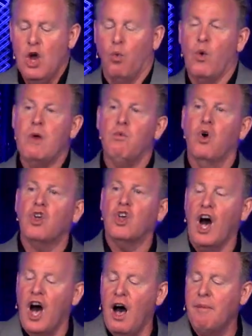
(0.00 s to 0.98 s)
we will
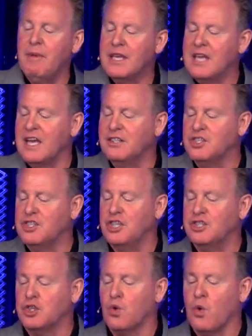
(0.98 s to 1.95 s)
come against
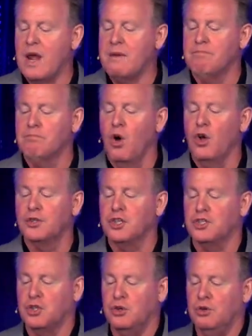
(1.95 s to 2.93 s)
this great
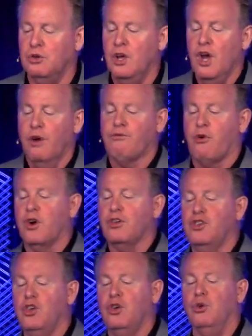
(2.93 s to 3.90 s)
multitude, for
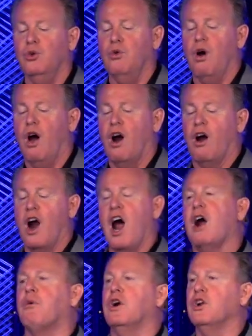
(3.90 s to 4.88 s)
you are
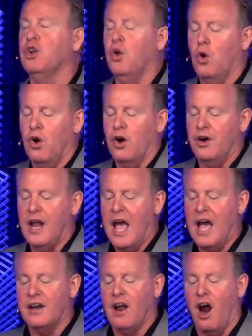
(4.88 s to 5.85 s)
our Lord
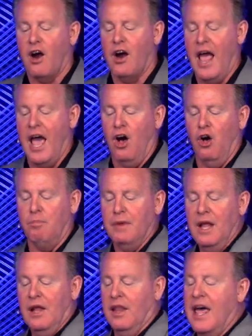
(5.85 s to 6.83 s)
and our help.
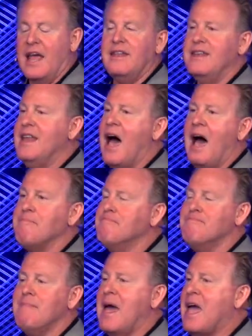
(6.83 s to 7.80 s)
Let not
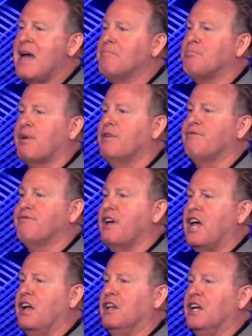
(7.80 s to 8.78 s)
man
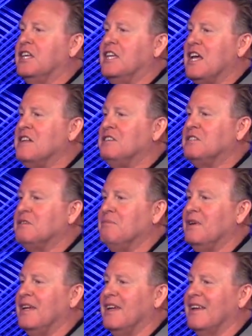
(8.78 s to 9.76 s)
prevail against
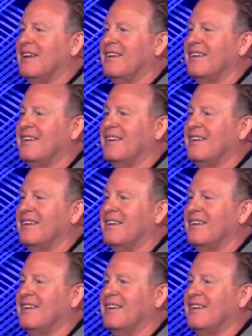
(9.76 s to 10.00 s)
me.